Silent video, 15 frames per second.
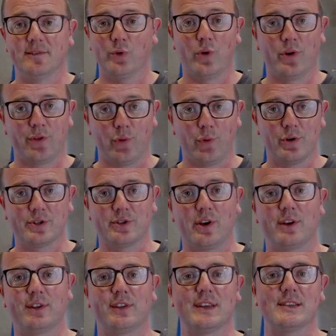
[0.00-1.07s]
north or
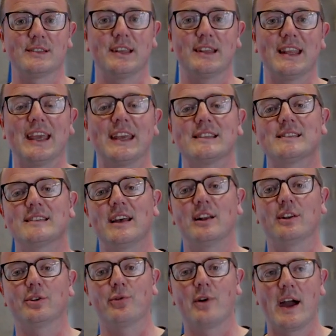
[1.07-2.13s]
south, is that they can
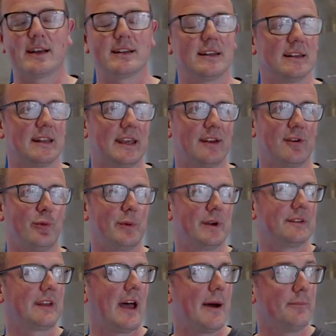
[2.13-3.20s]
sell direct, that they can open
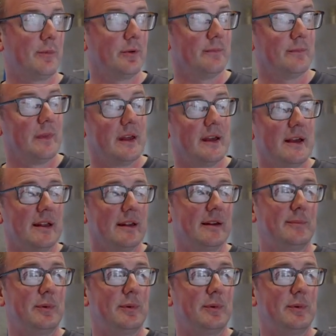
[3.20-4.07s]
a tap room in the